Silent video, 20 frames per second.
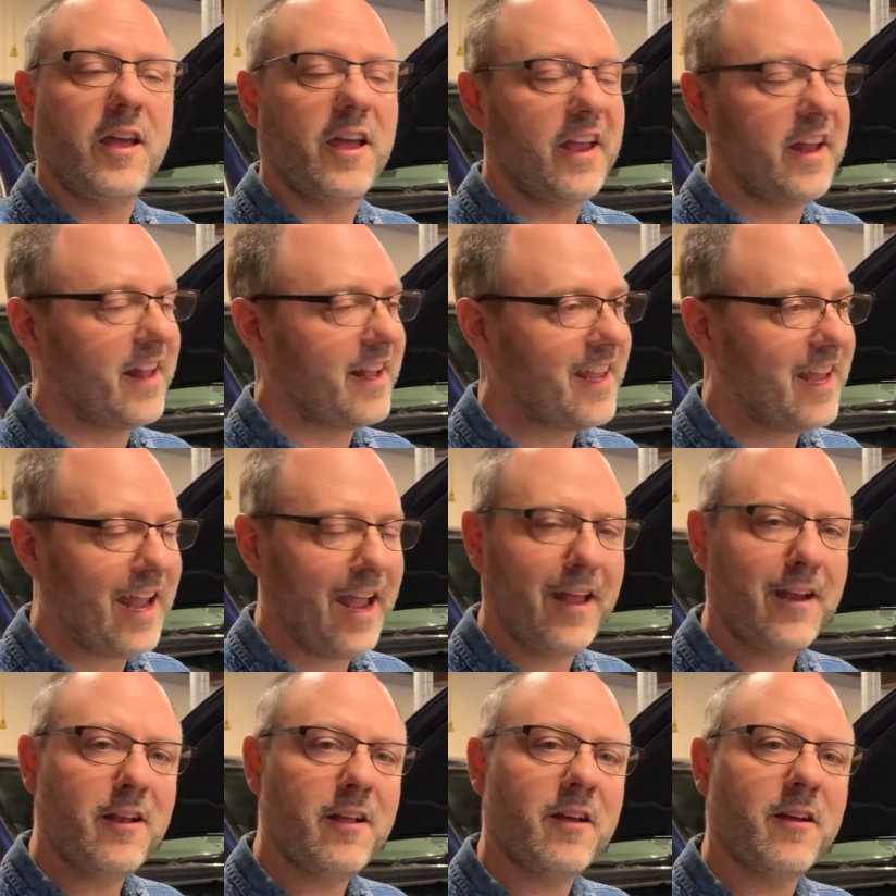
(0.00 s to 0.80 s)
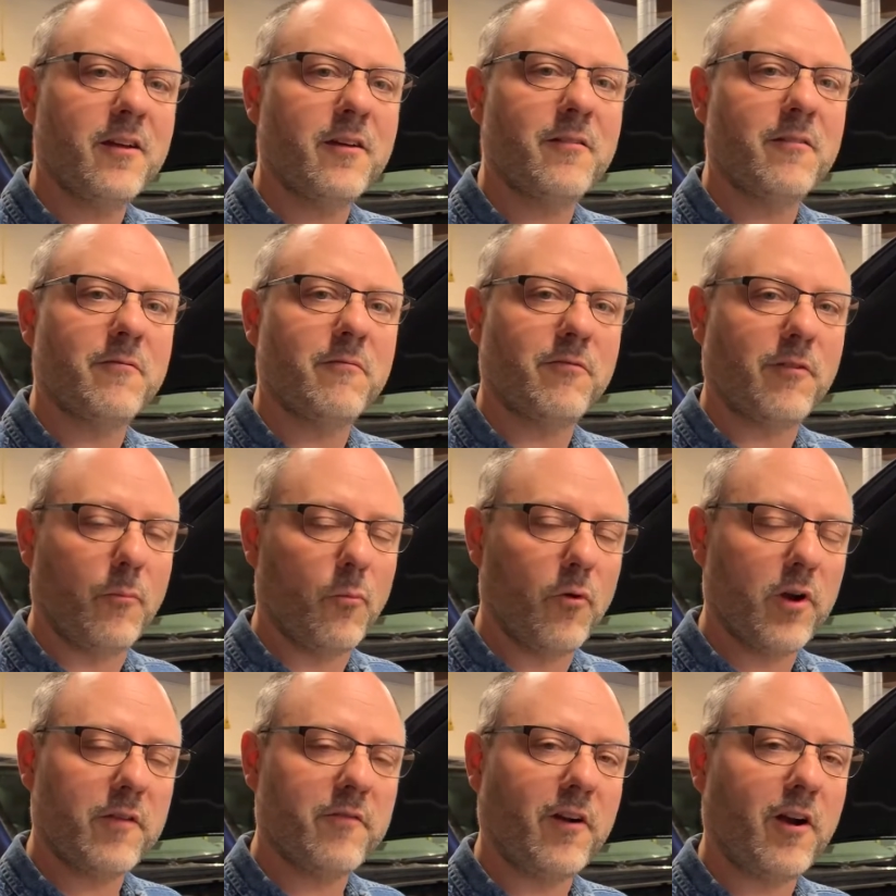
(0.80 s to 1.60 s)
And again, from
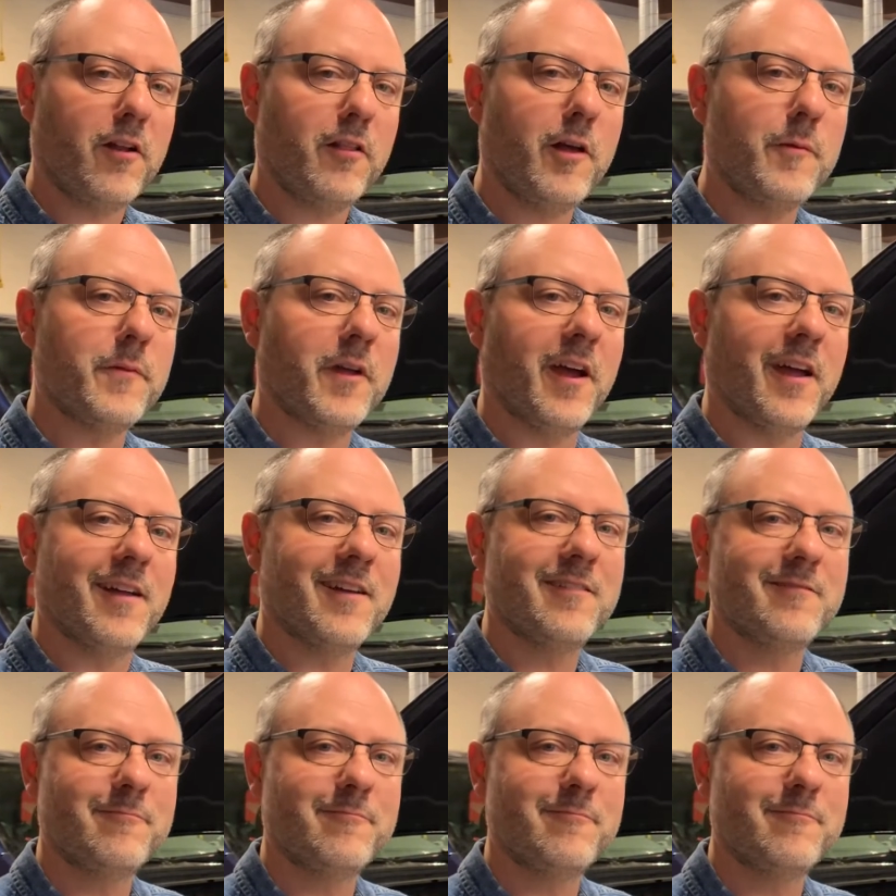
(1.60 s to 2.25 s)
one of our alumni.